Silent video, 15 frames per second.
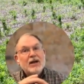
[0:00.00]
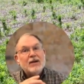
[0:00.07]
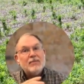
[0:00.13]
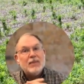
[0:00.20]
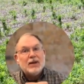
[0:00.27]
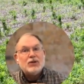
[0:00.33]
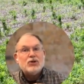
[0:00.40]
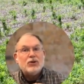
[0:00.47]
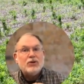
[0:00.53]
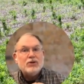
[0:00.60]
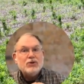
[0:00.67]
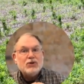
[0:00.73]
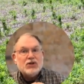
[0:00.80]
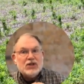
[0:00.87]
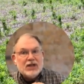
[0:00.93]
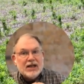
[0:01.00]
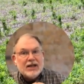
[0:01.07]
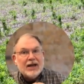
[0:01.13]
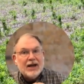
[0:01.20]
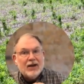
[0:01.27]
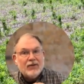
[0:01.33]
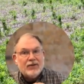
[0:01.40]
make sure you seek
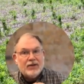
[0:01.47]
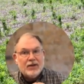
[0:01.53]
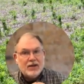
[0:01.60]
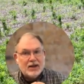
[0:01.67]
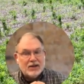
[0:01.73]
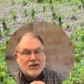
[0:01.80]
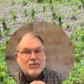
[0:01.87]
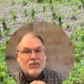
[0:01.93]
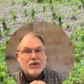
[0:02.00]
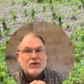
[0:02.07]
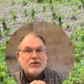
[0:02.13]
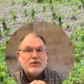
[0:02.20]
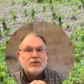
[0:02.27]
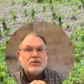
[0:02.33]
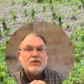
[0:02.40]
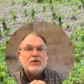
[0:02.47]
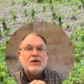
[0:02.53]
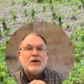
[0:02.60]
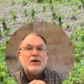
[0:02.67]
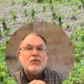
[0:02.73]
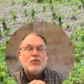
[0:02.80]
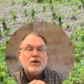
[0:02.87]
out the experts
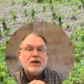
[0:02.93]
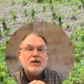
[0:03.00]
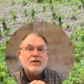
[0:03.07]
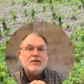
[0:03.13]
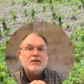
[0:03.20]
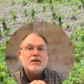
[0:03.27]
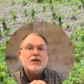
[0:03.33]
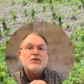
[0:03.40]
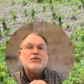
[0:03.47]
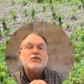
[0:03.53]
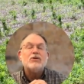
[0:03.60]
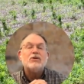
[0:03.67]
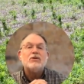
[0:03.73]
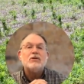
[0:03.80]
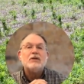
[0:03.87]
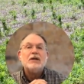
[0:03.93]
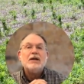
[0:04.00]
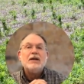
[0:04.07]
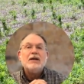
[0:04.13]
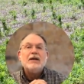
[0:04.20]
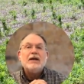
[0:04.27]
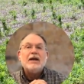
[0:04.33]
on weed control
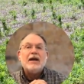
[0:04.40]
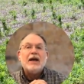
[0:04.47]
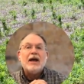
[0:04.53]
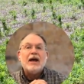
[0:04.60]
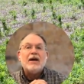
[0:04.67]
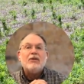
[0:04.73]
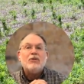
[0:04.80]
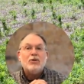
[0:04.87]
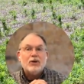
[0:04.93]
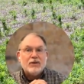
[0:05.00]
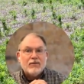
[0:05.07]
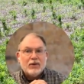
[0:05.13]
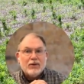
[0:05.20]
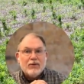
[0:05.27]
and look for the